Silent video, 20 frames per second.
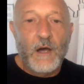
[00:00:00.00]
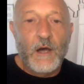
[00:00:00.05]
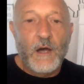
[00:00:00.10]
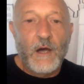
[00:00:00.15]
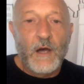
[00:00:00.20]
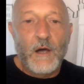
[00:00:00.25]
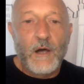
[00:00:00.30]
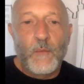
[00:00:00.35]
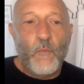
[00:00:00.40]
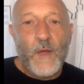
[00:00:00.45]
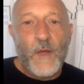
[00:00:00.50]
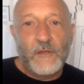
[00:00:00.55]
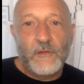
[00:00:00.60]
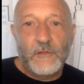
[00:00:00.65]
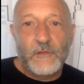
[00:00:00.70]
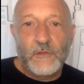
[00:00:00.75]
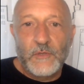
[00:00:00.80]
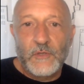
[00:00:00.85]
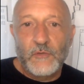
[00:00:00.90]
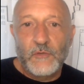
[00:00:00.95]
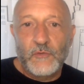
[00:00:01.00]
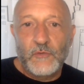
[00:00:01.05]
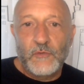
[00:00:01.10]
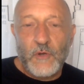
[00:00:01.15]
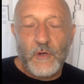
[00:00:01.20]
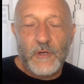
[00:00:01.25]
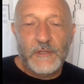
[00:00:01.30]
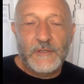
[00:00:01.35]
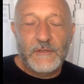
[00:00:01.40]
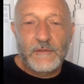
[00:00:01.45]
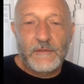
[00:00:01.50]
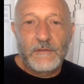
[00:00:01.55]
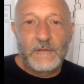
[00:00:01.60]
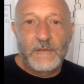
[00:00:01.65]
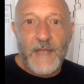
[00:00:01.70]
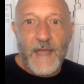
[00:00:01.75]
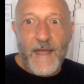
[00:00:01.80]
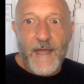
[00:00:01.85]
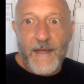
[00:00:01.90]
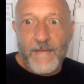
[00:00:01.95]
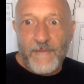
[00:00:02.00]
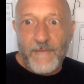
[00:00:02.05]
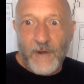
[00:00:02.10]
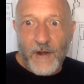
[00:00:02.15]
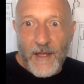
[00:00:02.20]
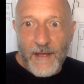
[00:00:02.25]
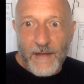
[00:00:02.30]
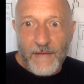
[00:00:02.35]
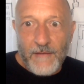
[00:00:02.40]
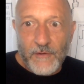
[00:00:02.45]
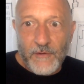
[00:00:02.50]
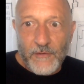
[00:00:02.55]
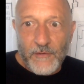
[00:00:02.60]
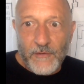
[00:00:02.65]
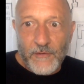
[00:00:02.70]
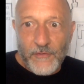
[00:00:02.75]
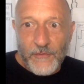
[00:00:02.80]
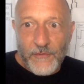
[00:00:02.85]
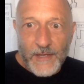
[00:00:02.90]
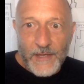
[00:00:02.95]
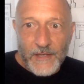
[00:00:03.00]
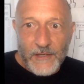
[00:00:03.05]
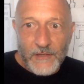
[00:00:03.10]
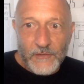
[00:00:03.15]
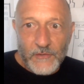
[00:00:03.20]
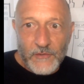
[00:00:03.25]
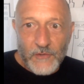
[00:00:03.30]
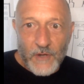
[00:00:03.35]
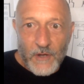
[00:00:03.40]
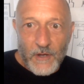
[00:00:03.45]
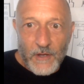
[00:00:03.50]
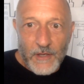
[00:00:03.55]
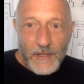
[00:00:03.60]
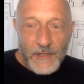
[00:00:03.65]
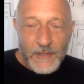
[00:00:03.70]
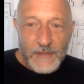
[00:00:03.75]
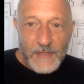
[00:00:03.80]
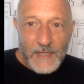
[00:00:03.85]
When you're doing your drawings, never, ever throw away your drawings.